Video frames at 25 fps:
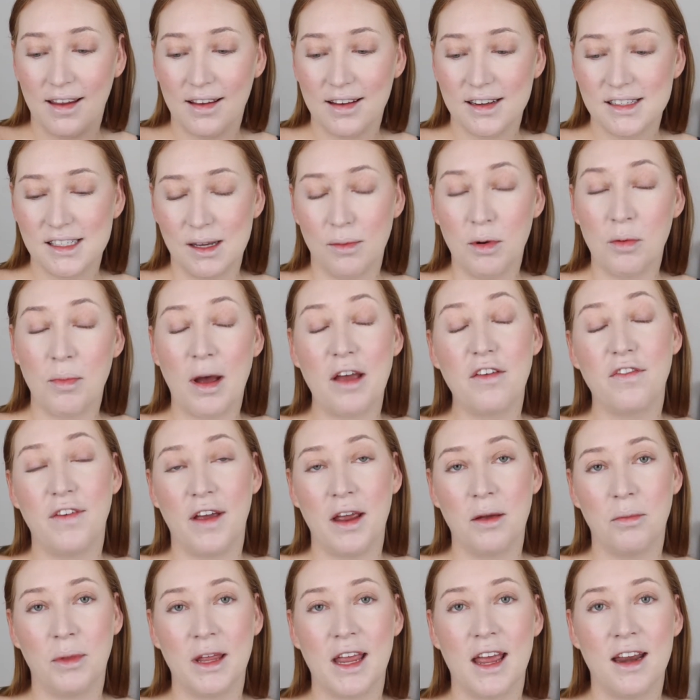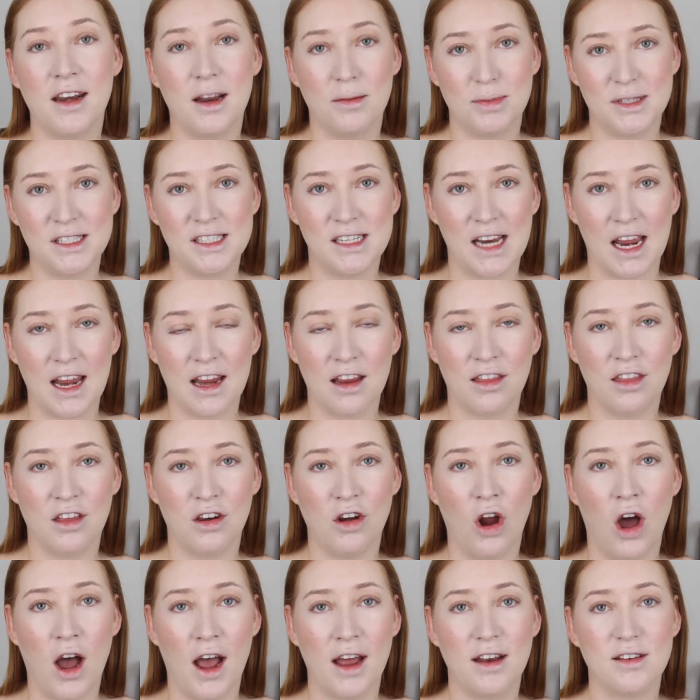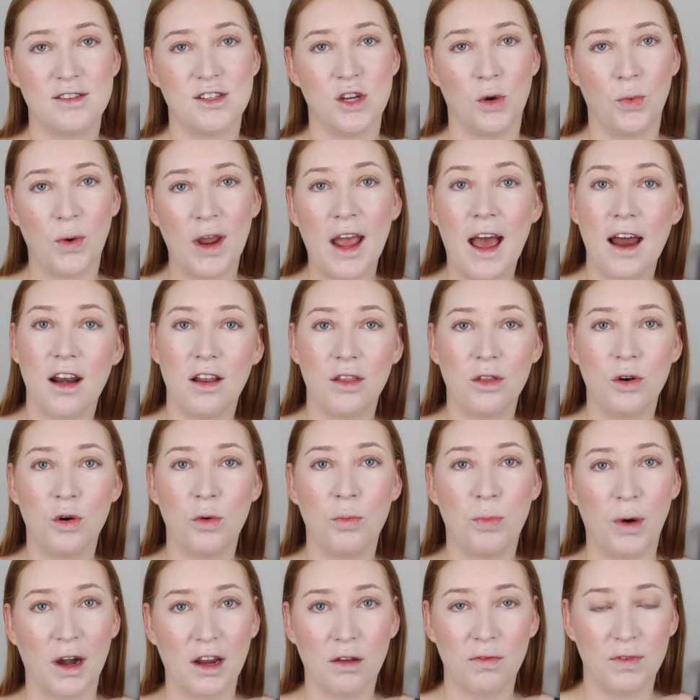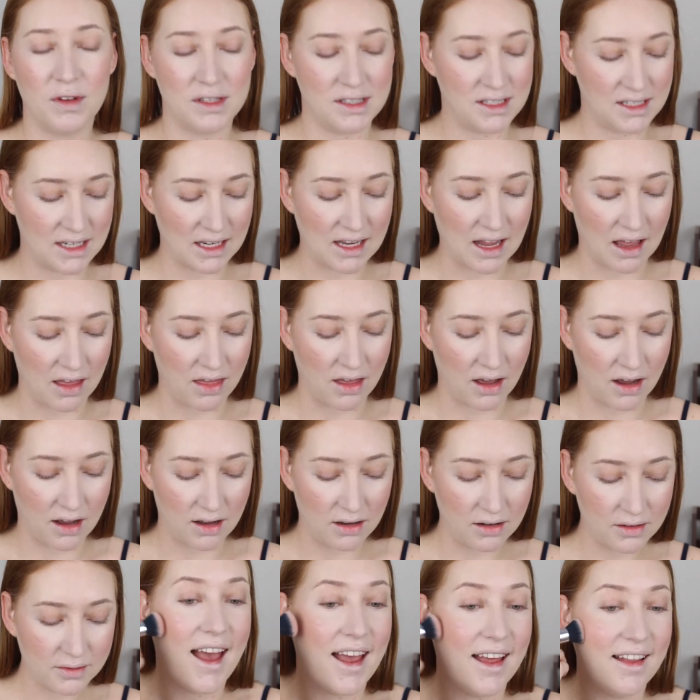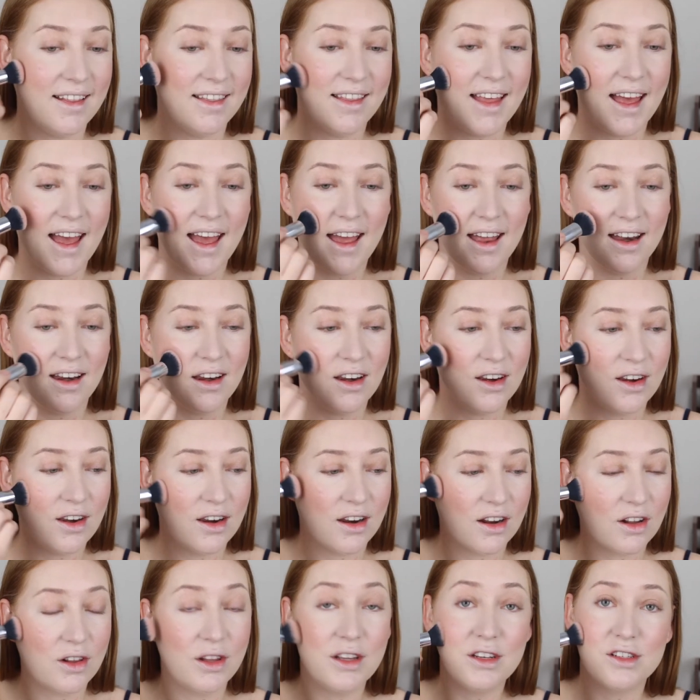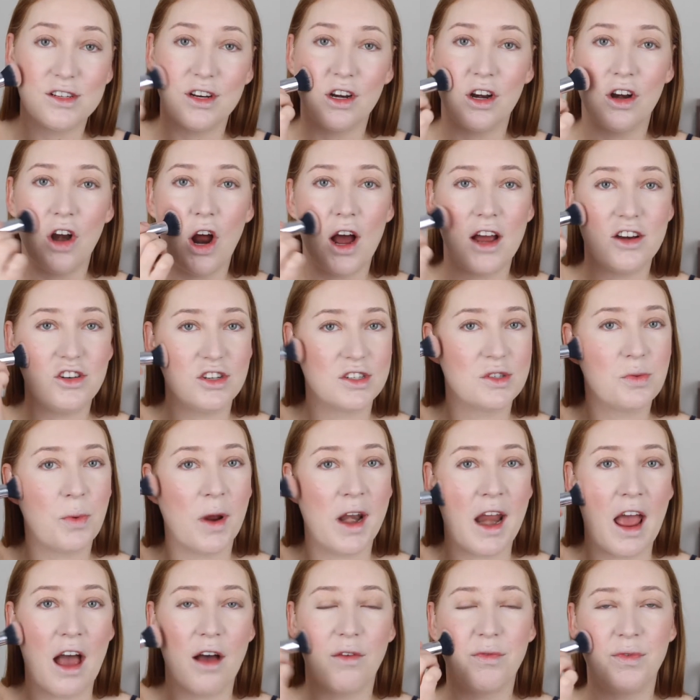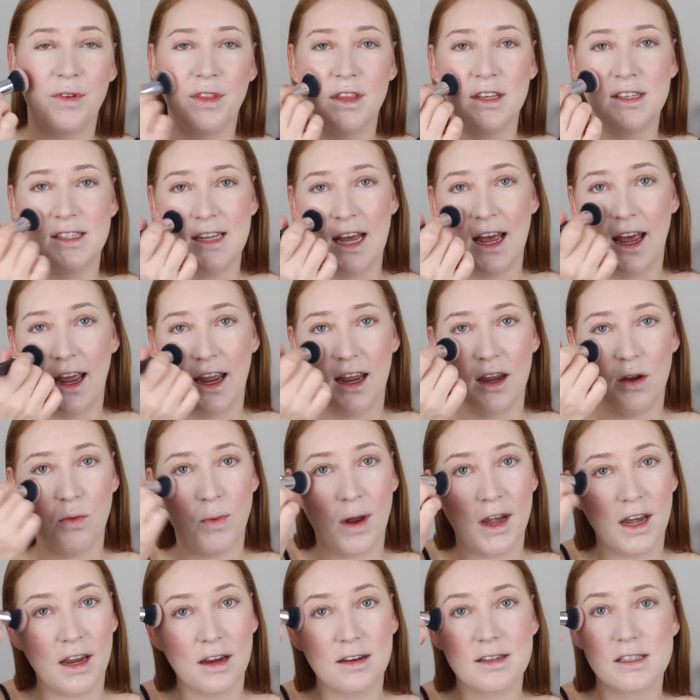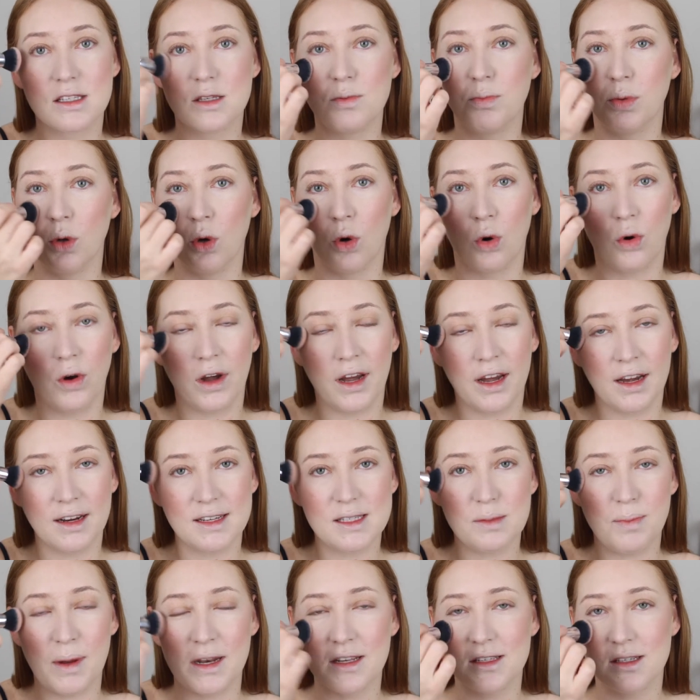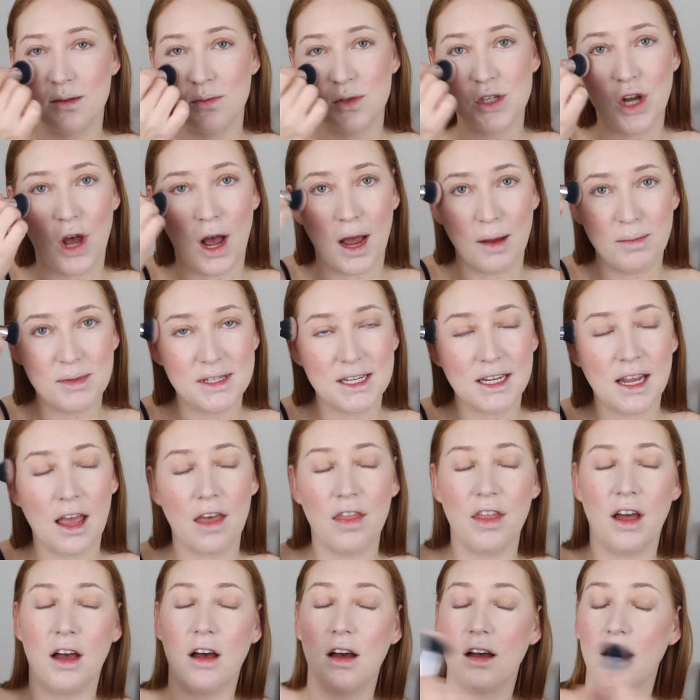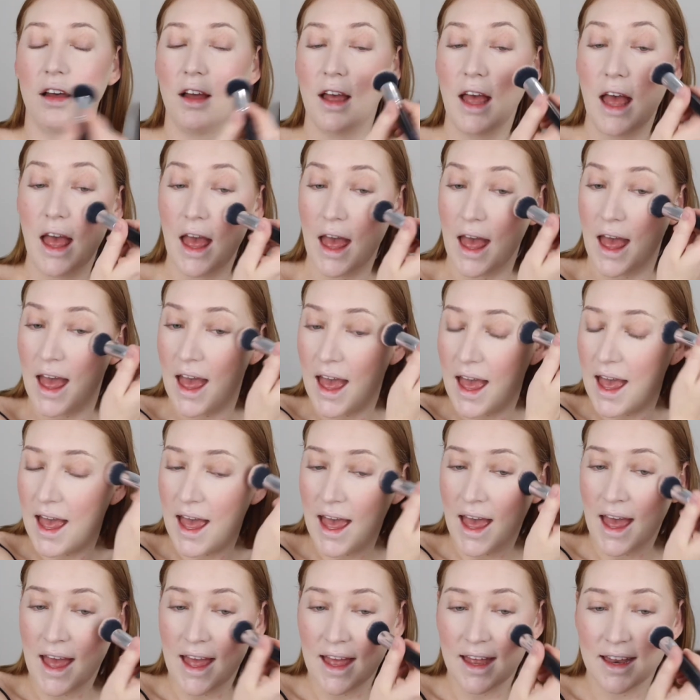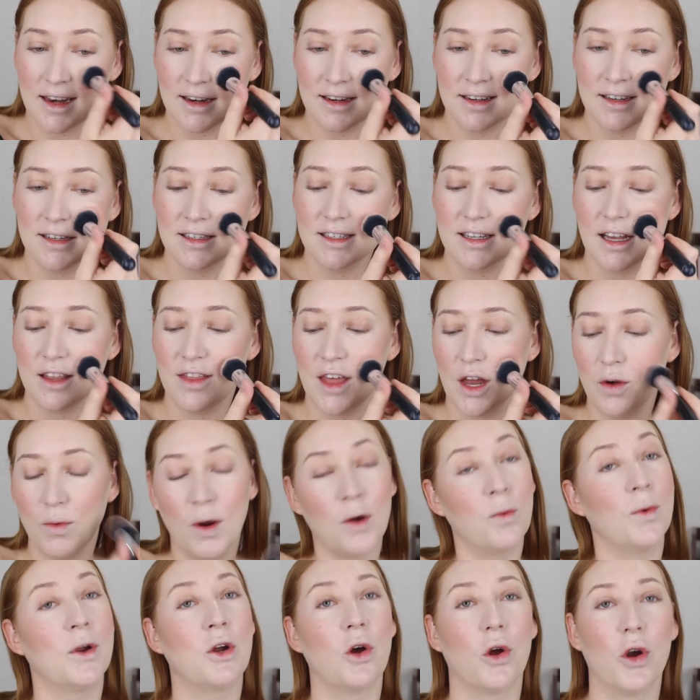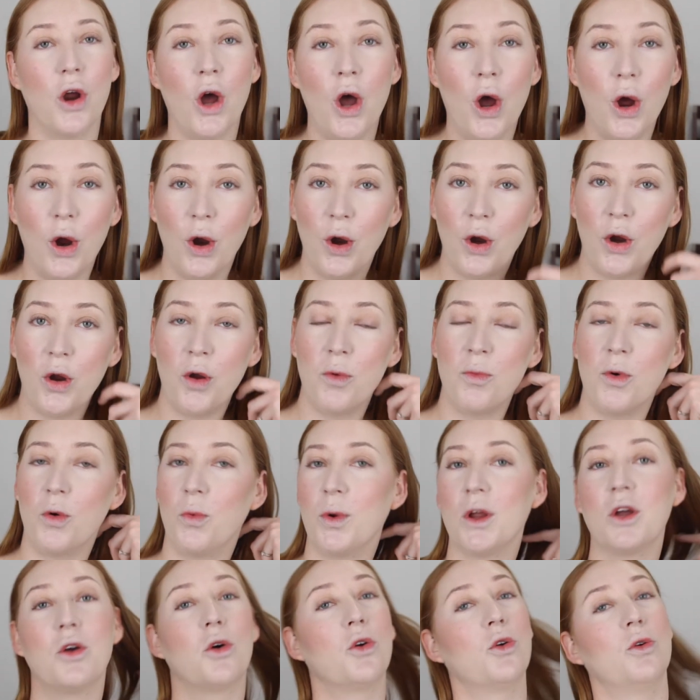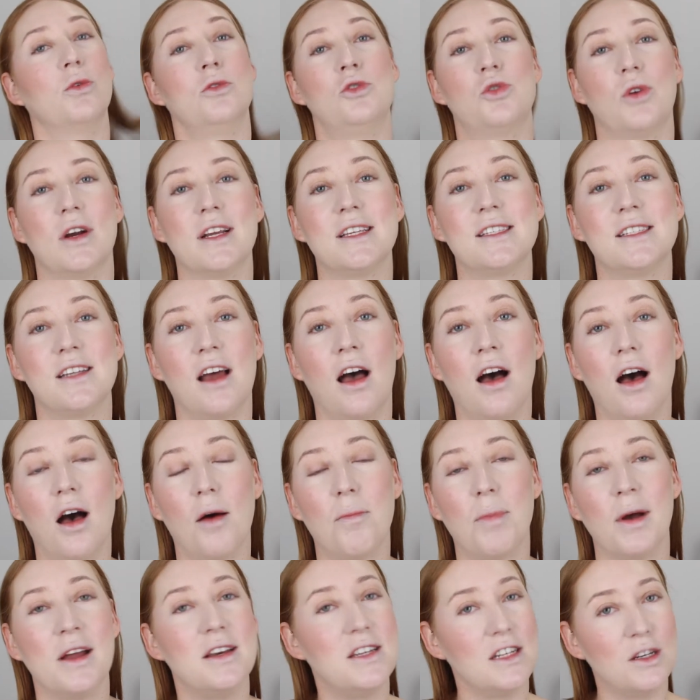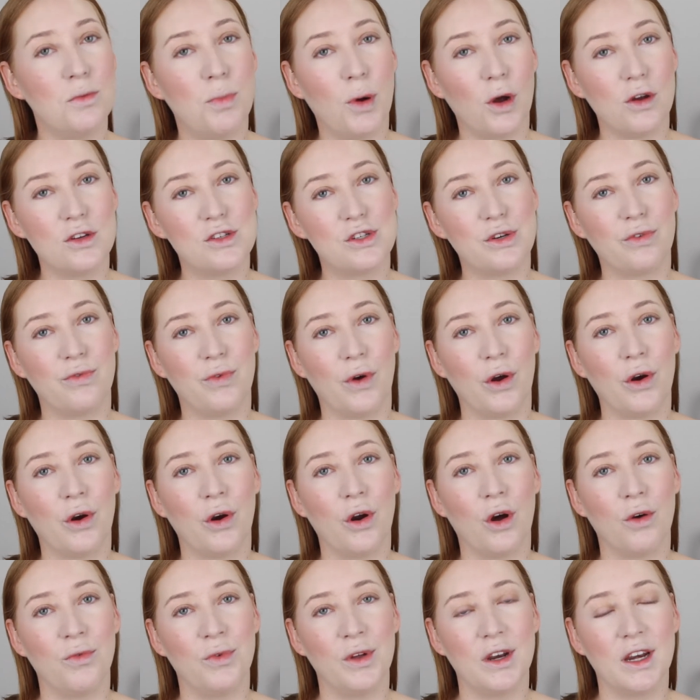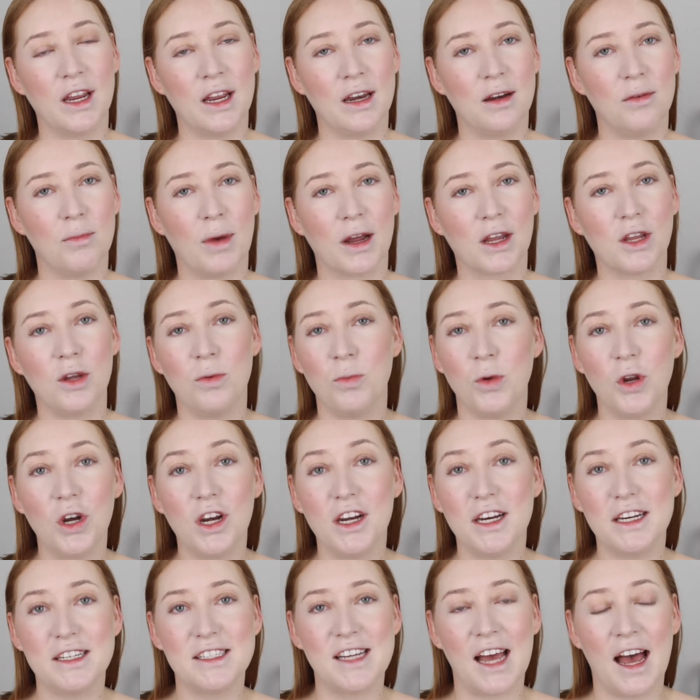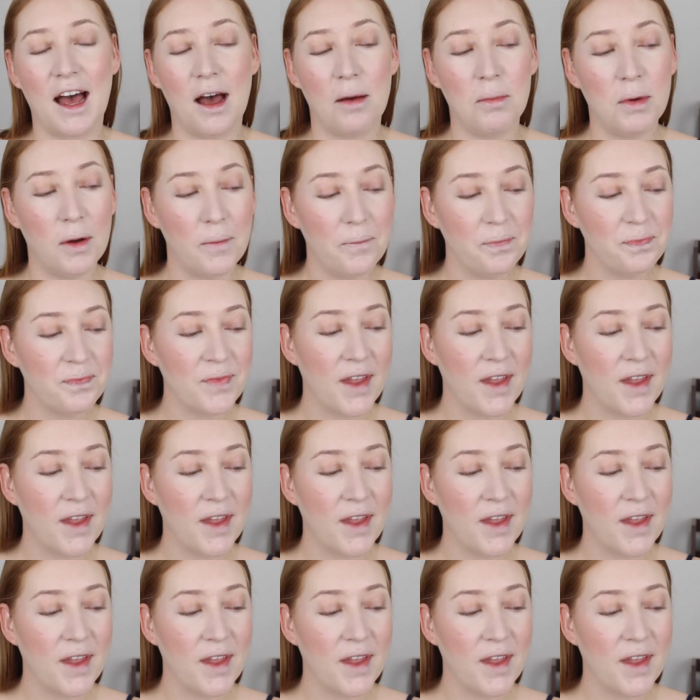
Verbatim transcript: Some of my family ended up staying the night, so we had a little breakfast together, and then Clinton and I just went out for the day, went exploring, spent some time together. And then when we got home, we got all dressed up. I did post a photo of it in my community tab,